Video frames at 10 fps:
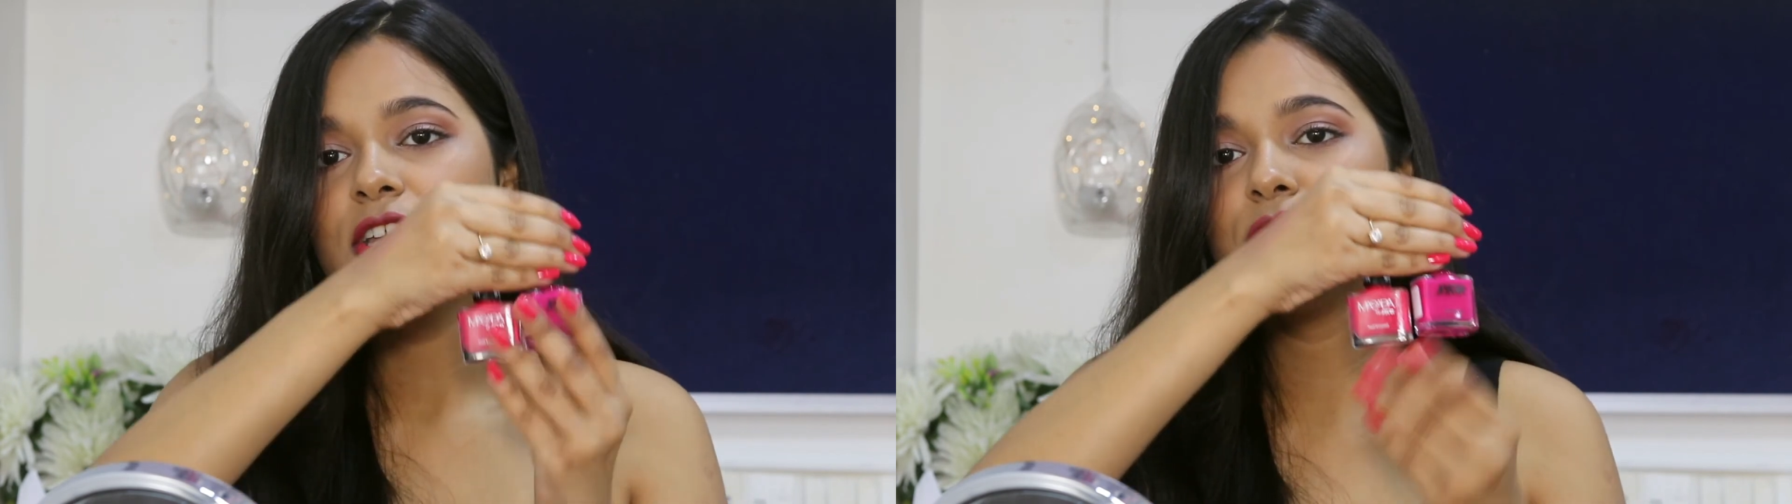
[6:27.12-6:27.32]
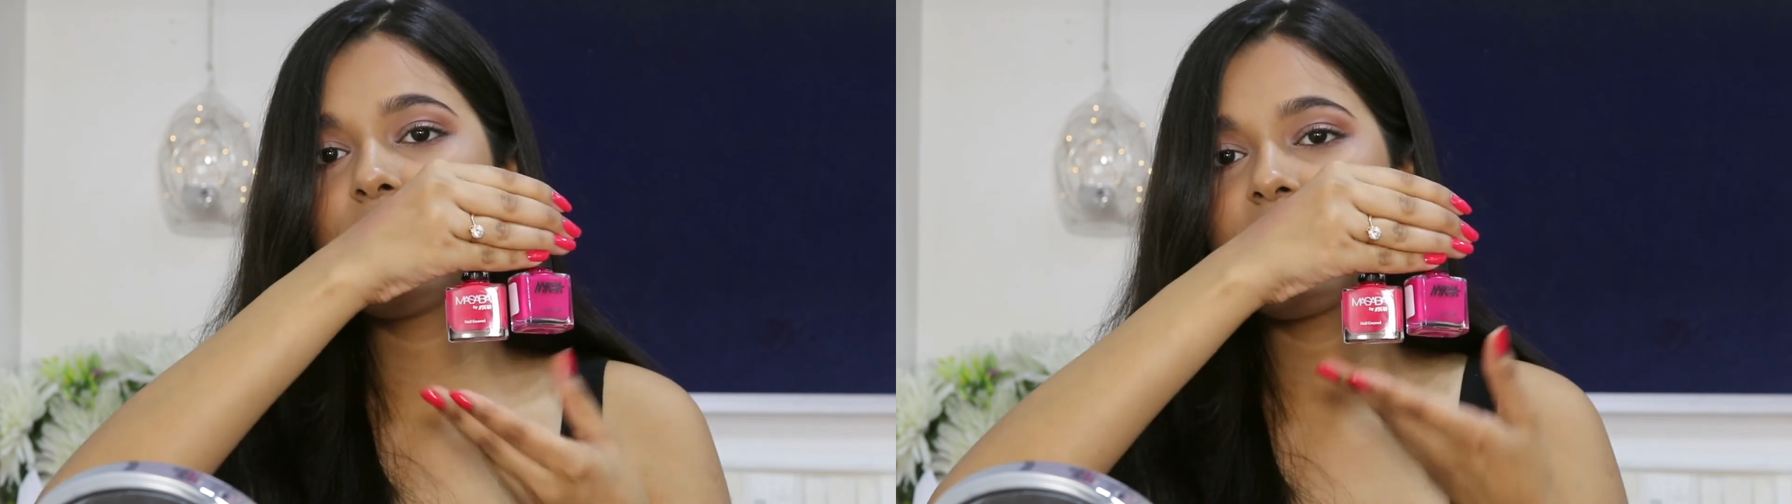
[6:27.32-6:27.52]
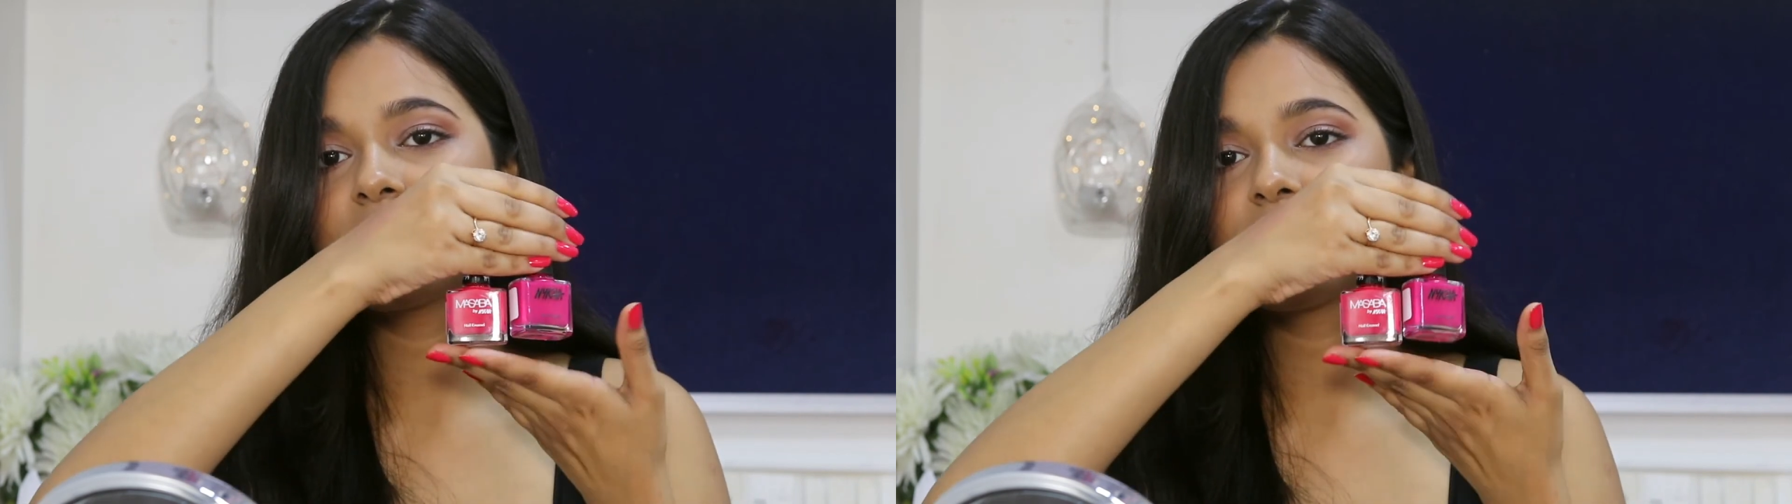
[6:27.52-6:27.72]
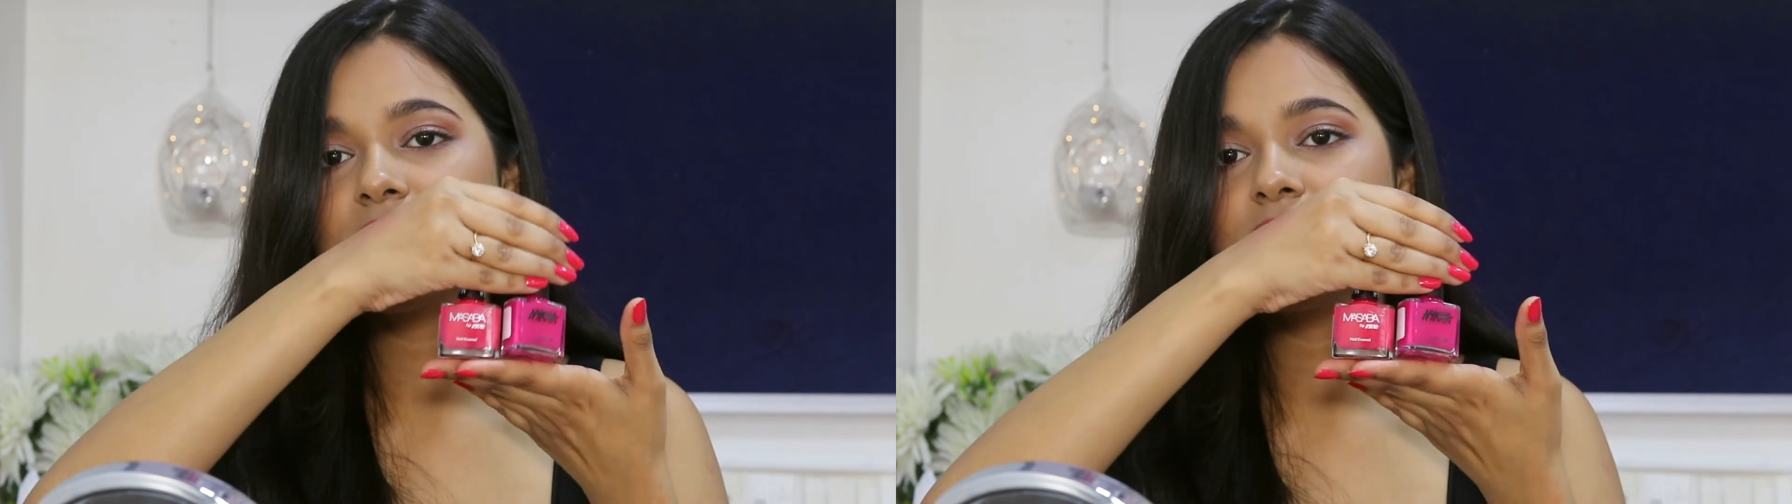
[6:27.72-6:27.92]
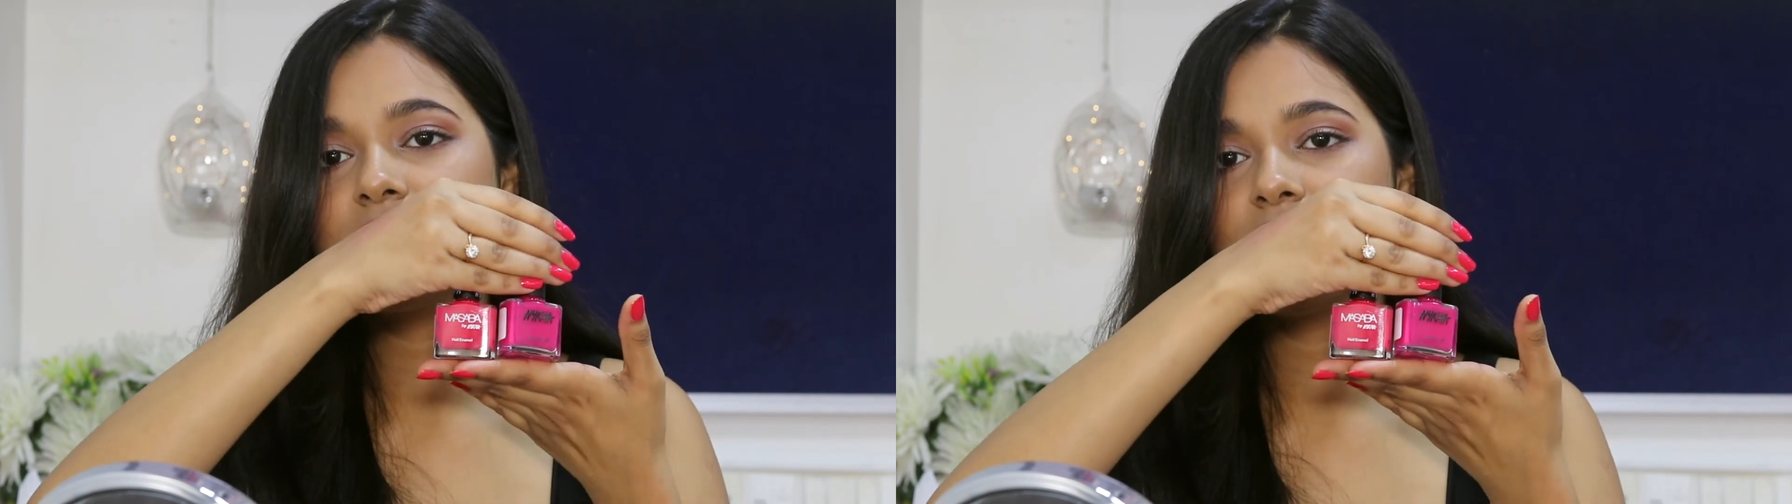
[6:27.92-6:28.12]
you guys
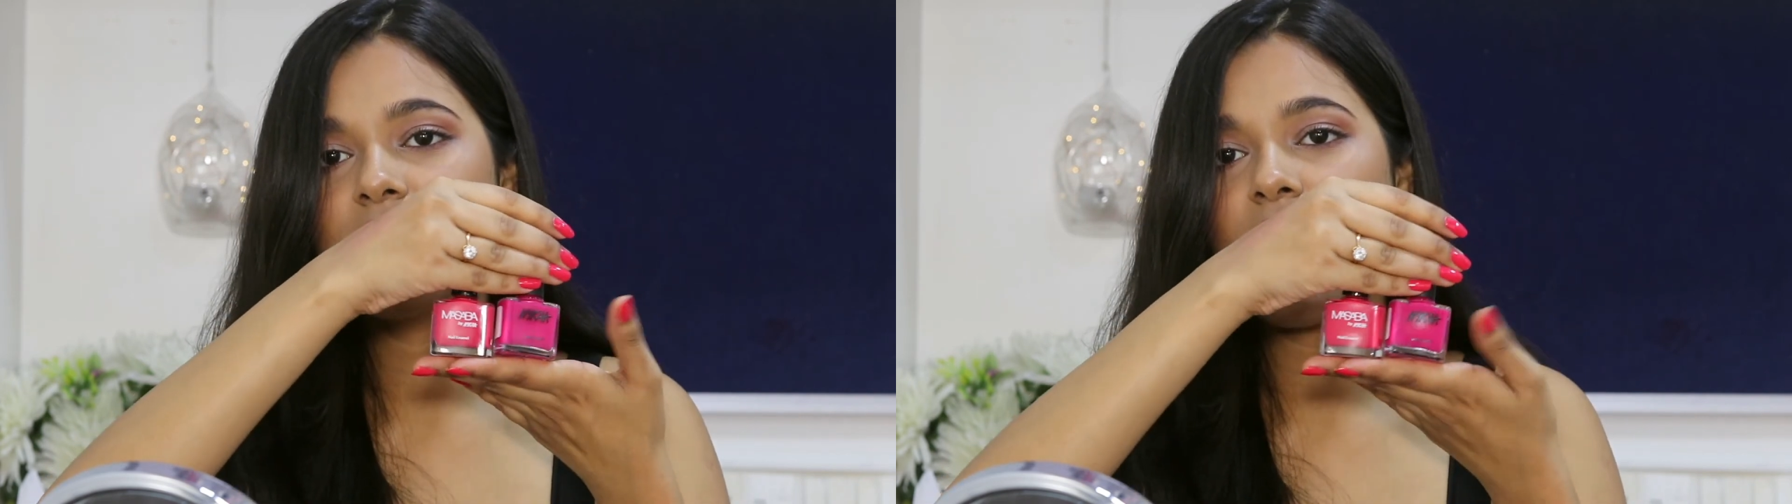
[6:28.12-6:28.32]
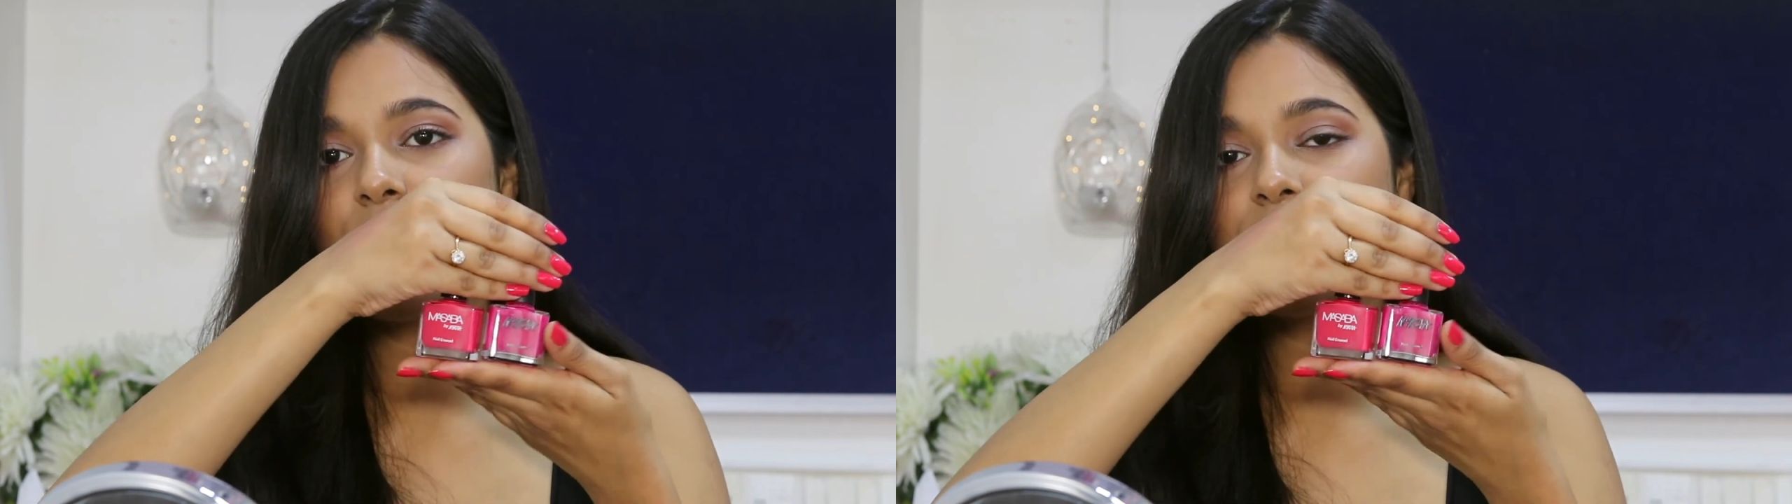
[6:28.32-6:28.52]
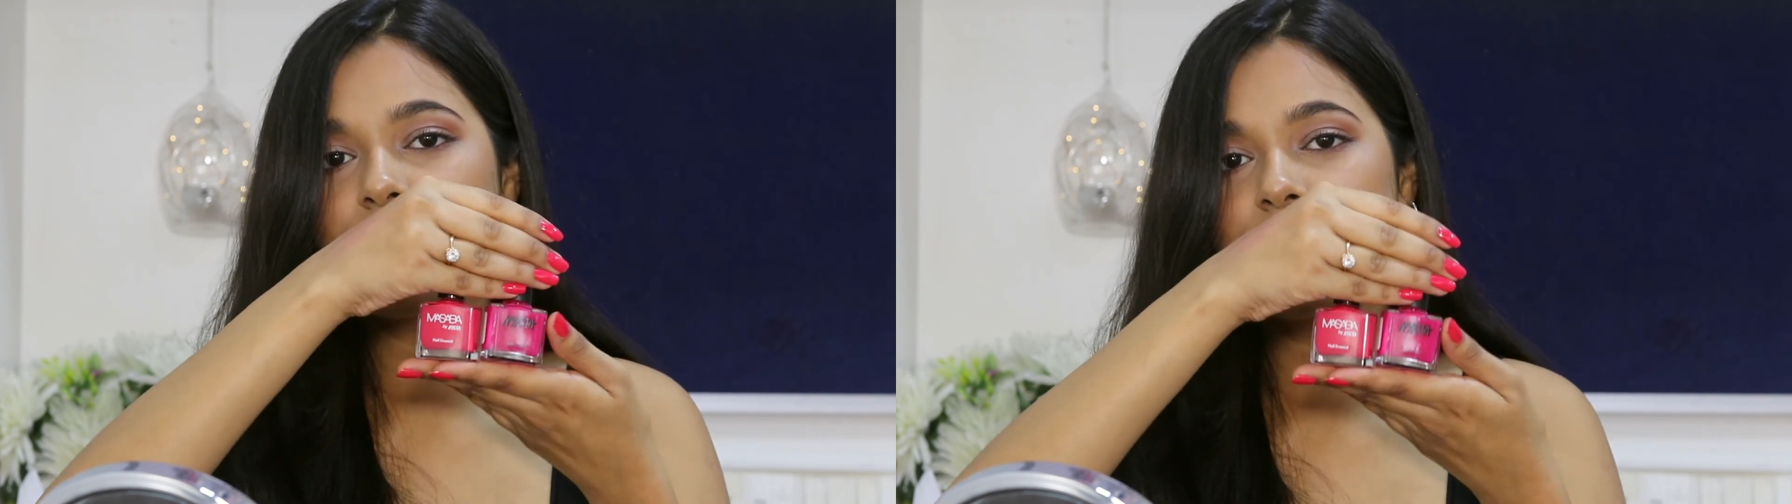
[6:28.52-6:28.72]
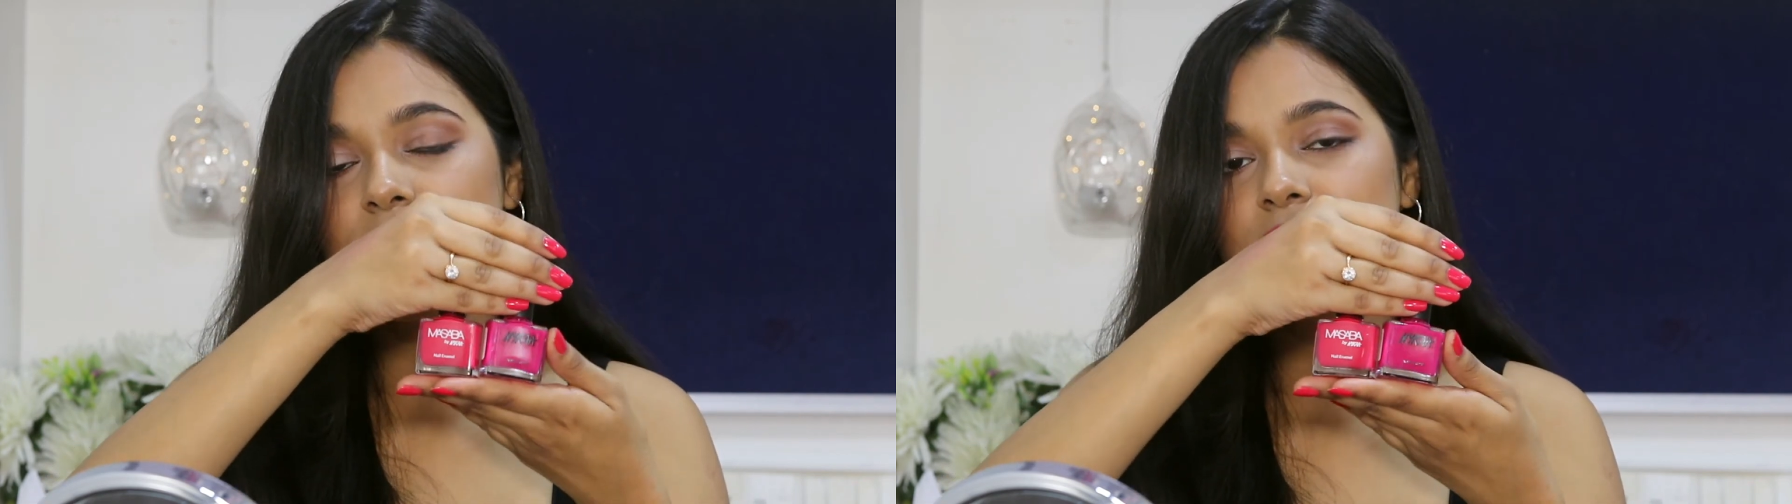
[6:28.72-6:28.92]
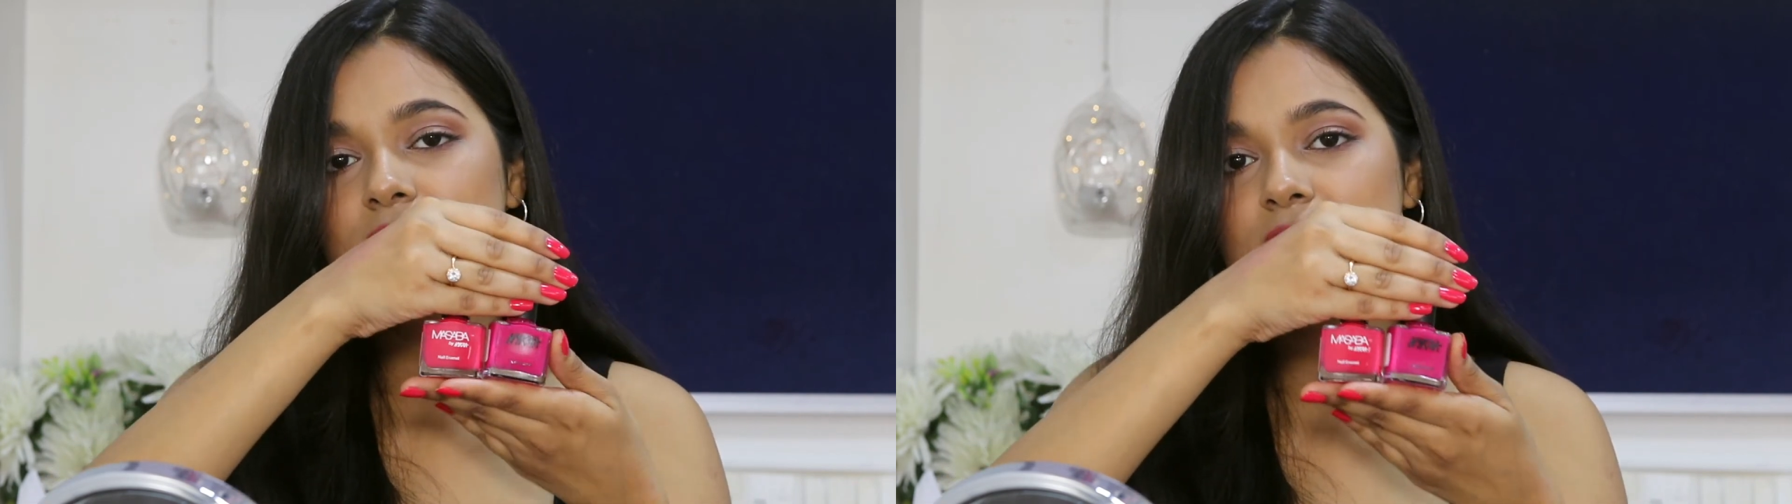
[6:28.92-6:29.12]
can see how different